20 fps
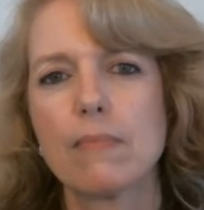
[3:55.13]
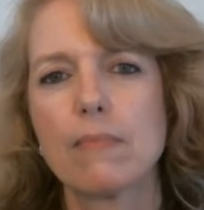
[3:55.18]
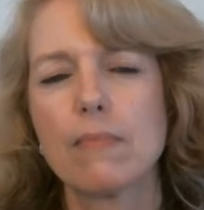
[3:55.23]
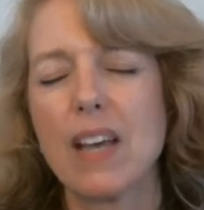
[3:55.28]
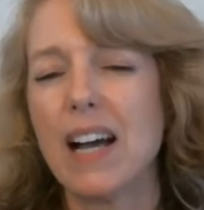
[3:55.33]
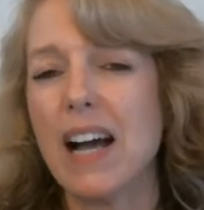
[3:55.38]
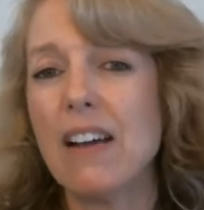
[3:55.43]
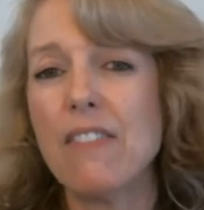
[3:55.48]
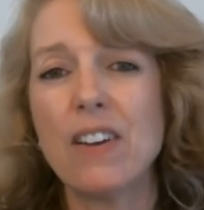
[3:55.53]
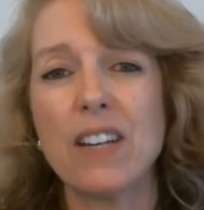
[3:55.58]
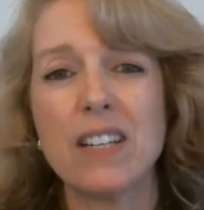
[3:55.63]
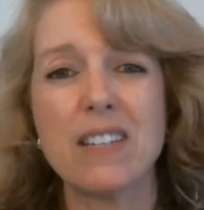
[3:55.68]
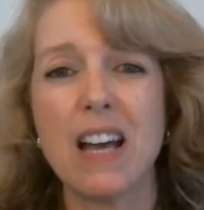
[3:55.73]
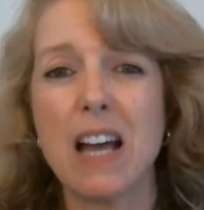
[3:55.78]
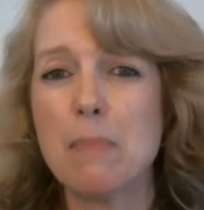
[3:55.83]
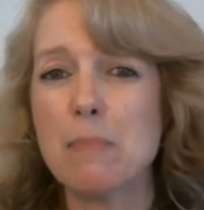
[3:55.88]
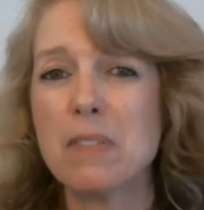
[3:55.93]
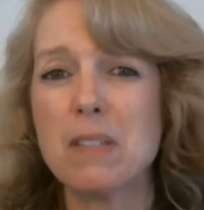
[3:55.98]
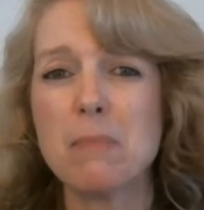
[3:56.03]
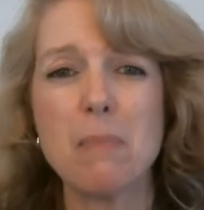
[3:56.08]
I've had
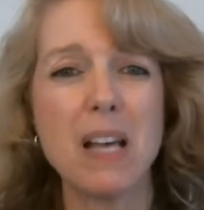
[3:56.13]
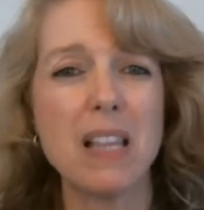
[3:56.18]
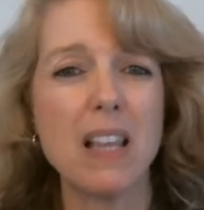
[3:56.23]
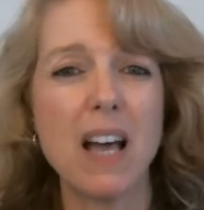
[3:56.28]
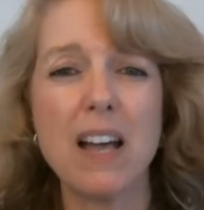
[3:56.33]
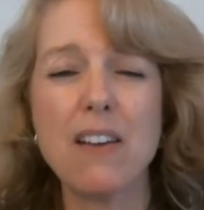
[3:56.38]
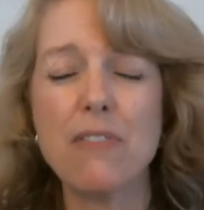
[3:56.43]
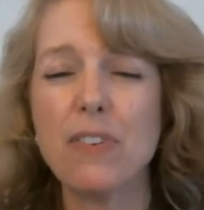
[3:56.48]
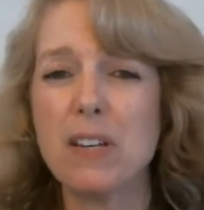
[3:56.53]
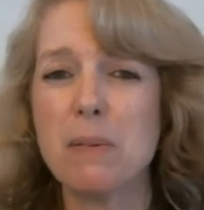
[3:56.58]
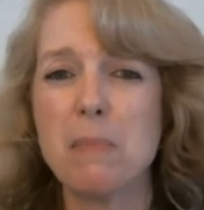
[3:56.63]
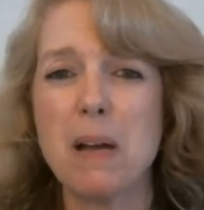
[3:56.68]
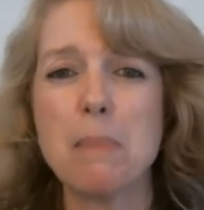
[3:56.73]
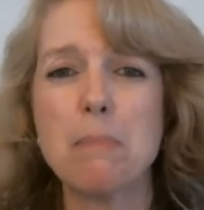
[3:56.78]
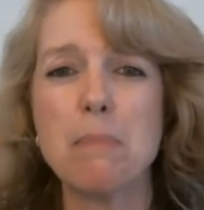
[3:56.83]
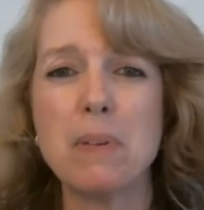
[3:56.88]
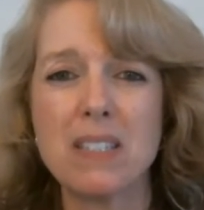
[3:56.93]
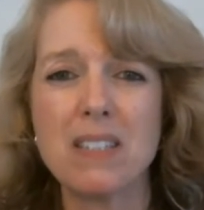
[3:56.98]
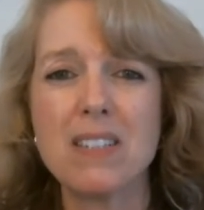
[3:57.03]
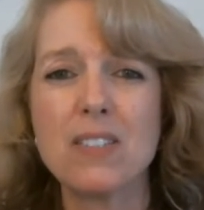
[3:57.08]
times in my life and in my
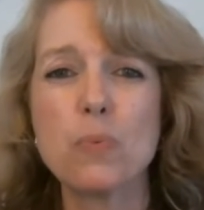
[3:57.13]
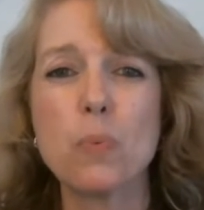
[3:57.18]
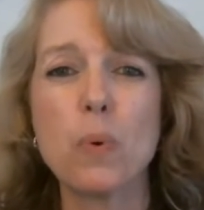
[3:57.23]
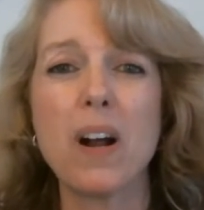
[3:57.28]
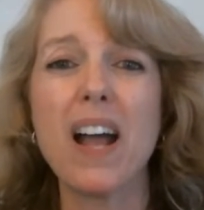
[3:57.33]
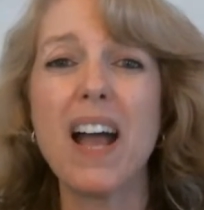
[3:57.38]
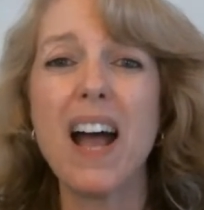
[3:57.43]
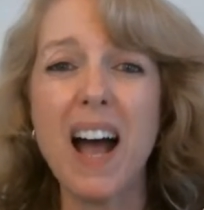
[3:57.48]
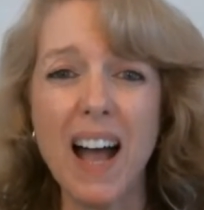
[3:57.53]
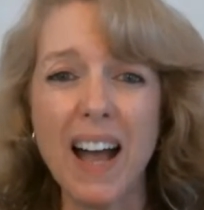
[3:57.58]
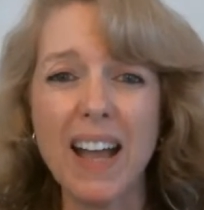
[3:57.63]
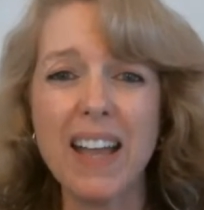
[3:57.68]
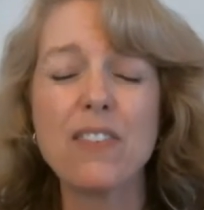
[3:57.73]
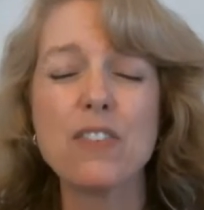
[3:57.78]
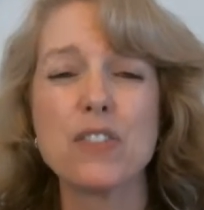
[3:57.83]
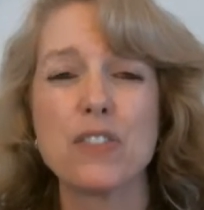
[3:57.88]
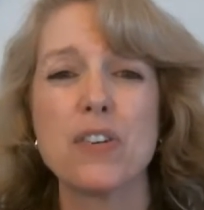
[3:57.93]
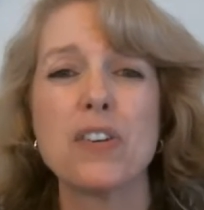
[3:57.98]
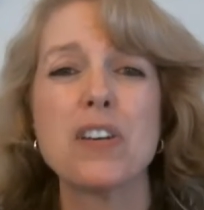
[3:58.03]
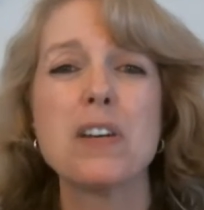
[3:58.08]
business where I have
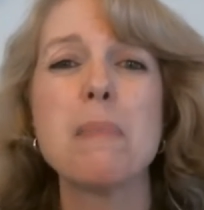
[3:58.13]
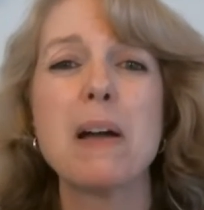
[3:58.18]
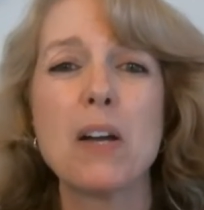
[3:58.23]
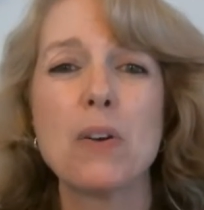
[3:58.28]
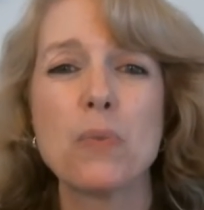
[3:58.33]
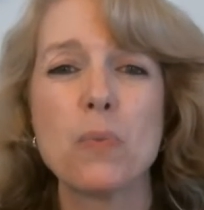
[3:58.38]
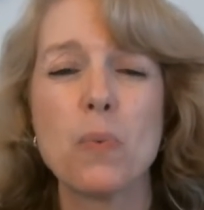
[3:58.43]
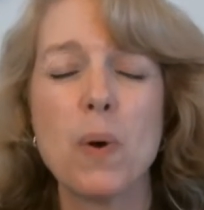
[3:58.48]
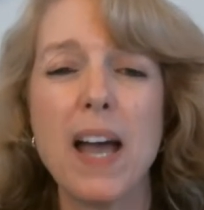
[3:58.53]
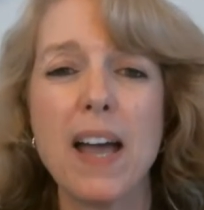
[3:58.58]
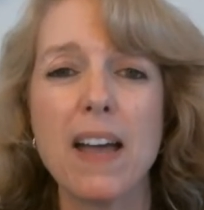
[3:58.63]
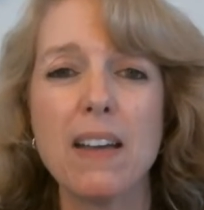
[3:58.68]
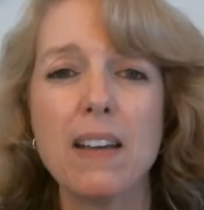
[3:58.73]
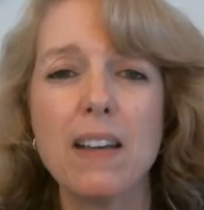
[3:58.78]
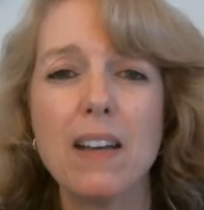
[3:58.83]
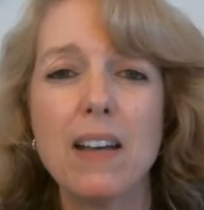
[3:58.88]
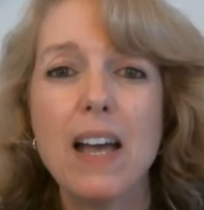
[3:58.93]
stood in my own way.